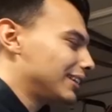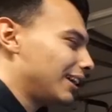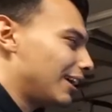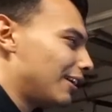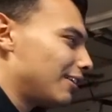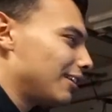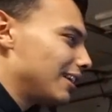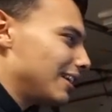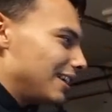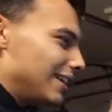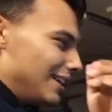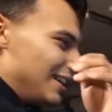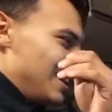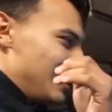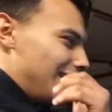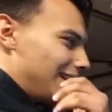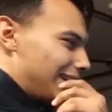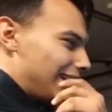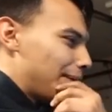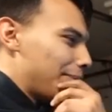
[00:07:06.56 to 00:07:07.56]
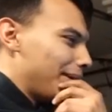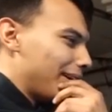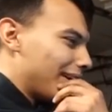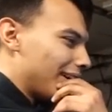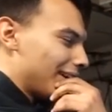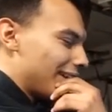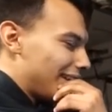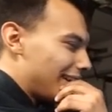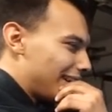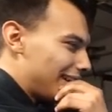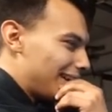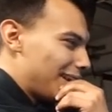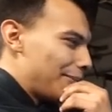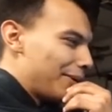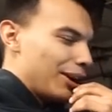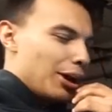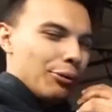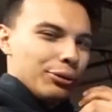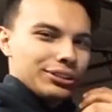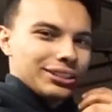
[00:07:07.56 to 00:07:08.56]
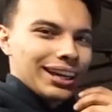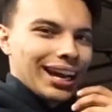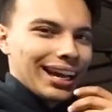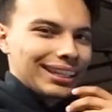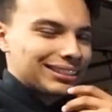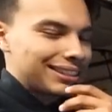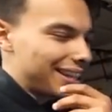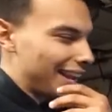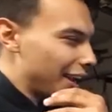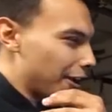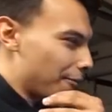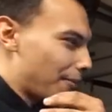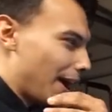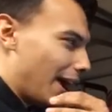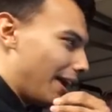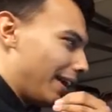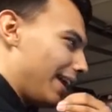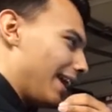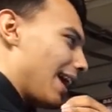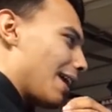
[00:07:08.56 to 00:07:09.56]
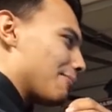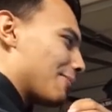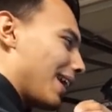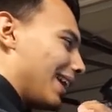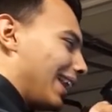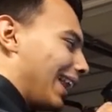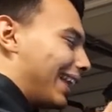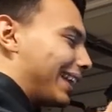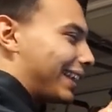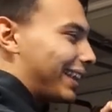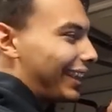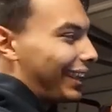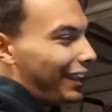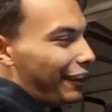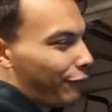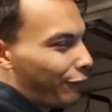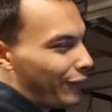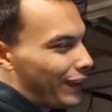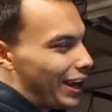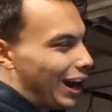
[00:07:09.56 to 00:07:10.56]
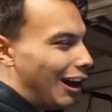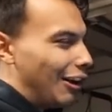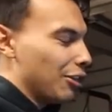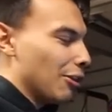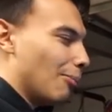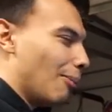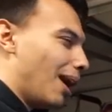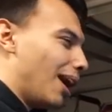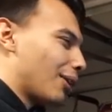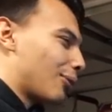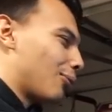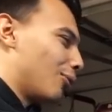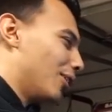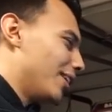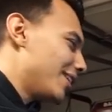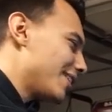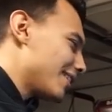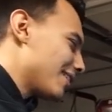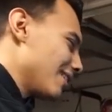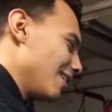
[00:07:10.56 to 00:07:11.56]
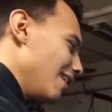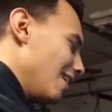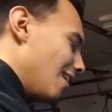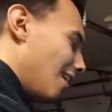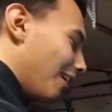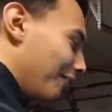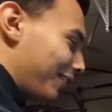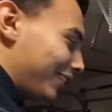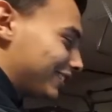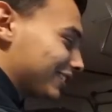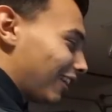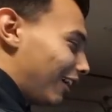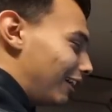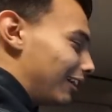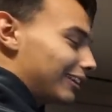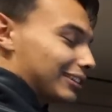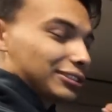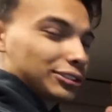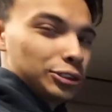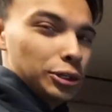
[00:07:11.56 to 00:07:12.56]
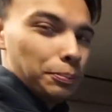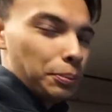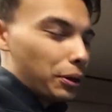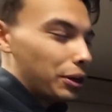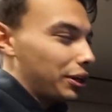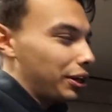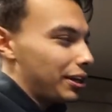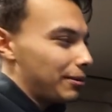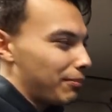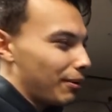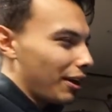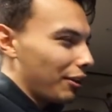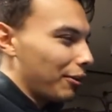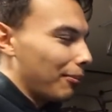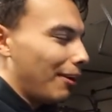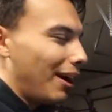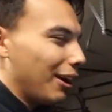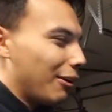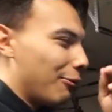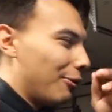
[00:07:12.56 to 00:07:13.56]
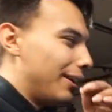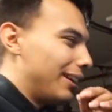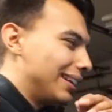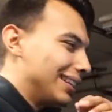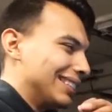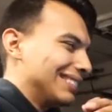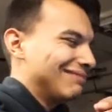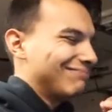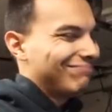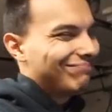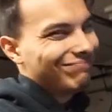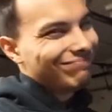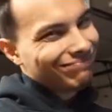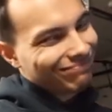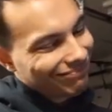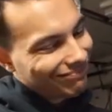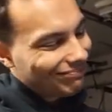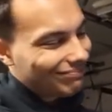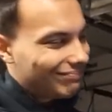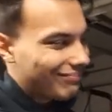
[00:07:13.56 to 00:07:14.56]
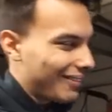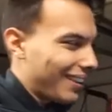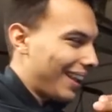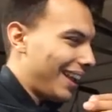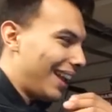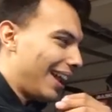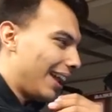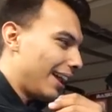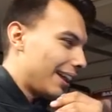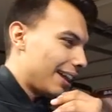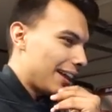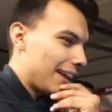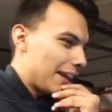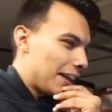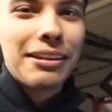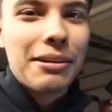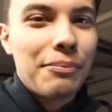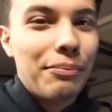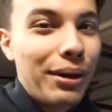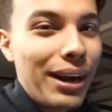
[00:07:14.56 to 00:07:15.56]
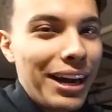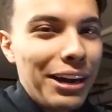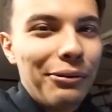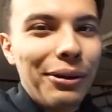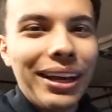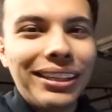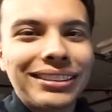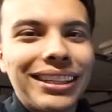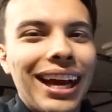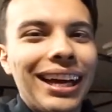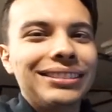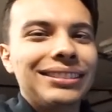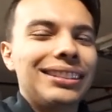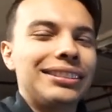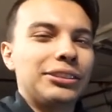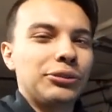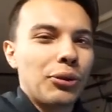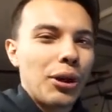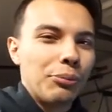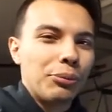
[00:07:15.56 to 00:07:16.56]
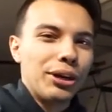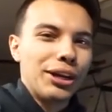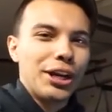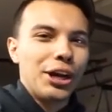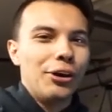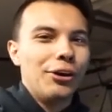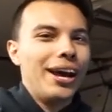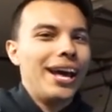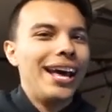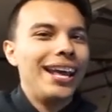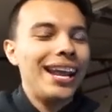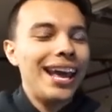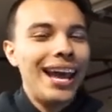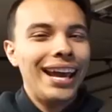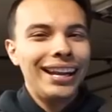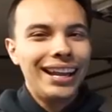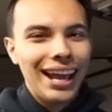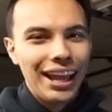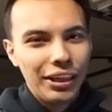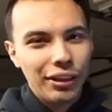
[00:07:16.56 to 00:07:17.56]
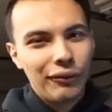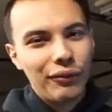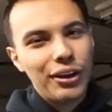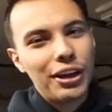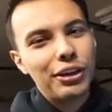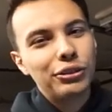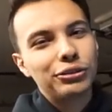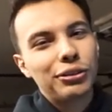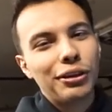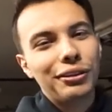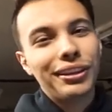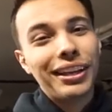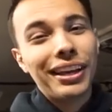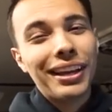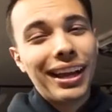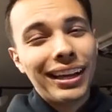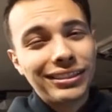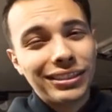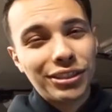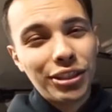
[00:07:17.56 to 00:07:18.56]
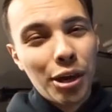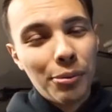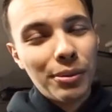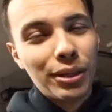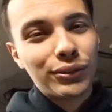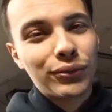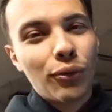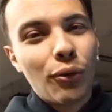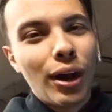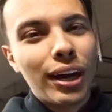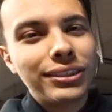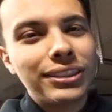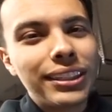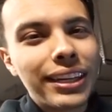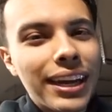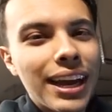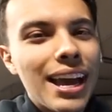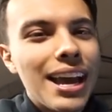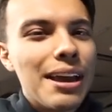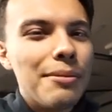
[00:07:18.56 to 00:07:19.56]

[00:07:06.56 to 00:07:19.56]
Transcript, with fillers: So let me let me know what you guys think about it. I'm kind of like iffy on the Mach 1. On um, this car, it looks super good, but on the Mach 1, eh. But anyways, guys, this is where I'm going to go ahead and end the video. So I want to thank you guys so much for watching.